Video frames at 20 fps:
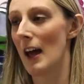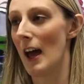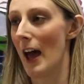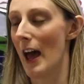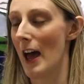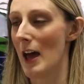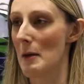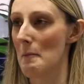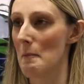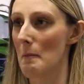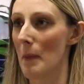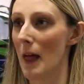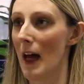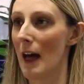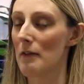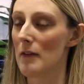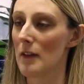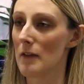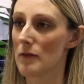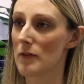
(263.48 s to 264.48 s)
And
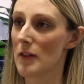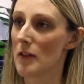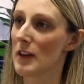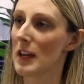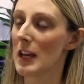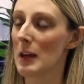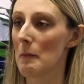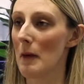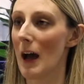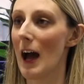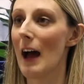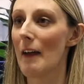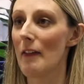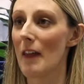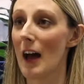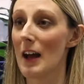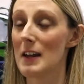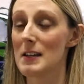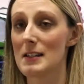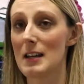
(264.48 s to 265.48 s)
the thinking behind
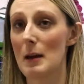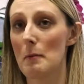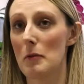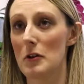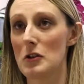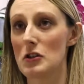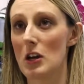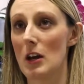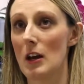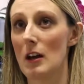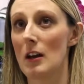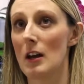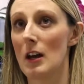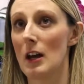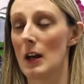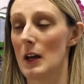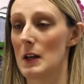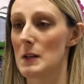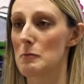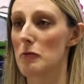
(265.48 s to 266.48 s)
that is temperature
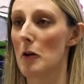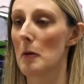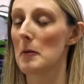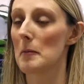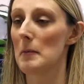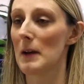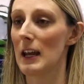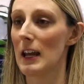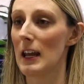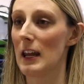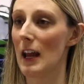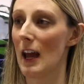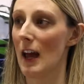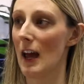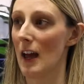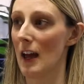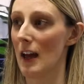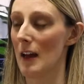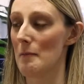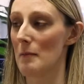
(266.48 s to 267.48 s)
is probably
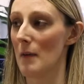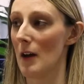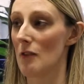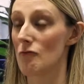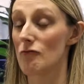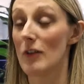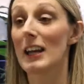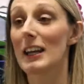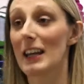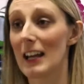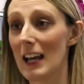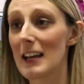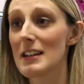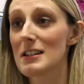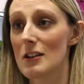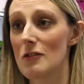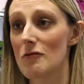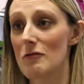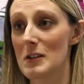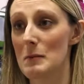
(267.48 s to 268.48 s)
a
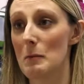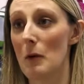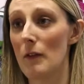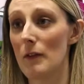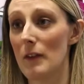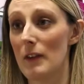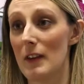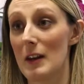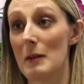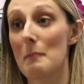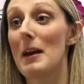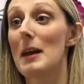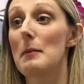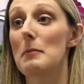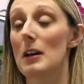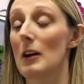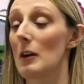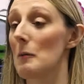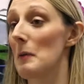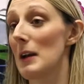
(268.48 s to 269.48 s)
regulated response, and it may
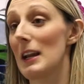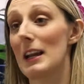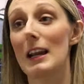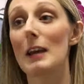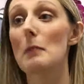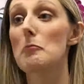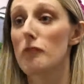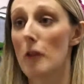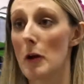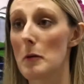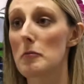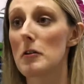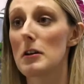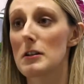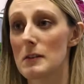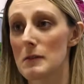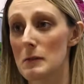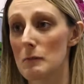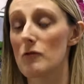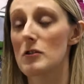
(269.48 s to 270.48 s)
be a completely
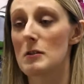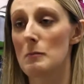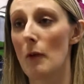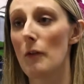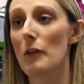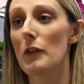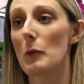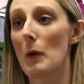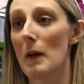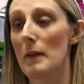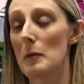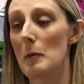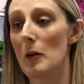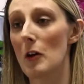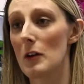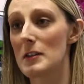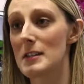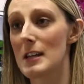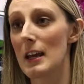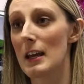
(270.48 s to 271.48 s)
appropriate response to
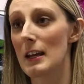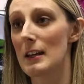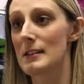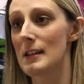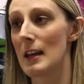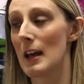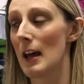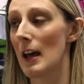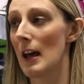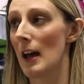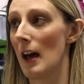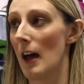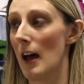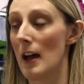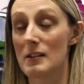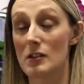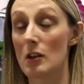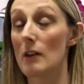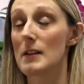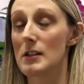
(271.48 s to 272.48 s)
antibiotics,
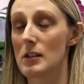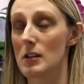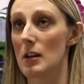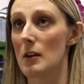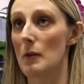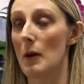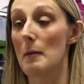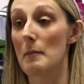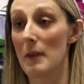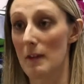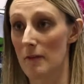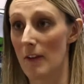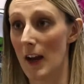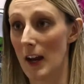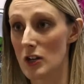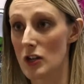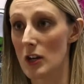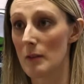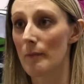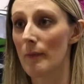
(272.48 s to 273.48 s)
to
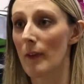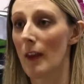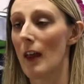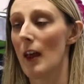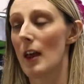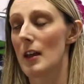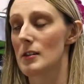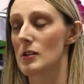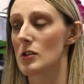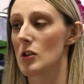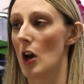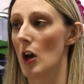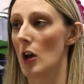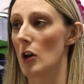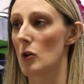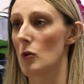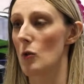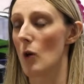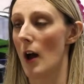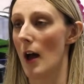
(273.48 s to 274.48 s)
infection.
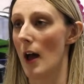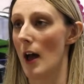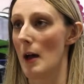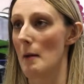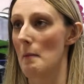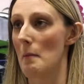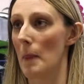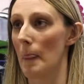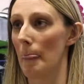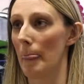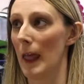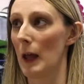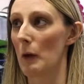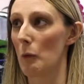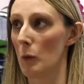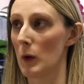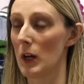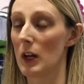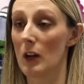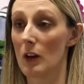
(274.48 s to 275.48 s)
So
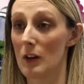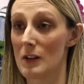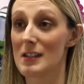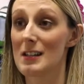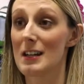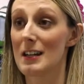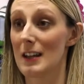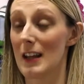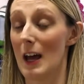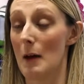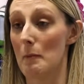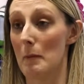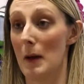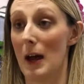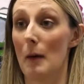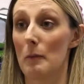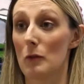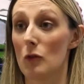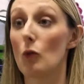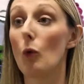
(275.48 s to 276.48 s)
we can consider that
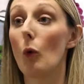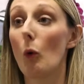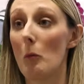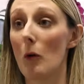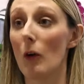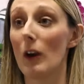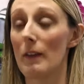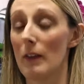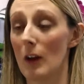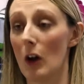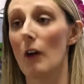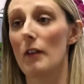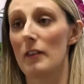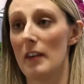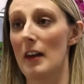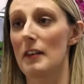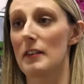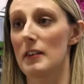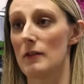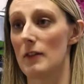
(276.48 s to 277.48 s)
perhaps normal in the
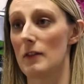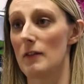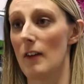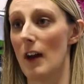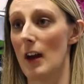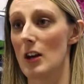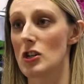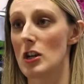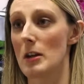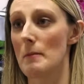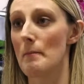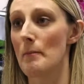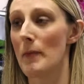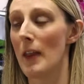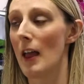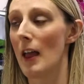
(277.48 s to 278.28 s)
context of infection.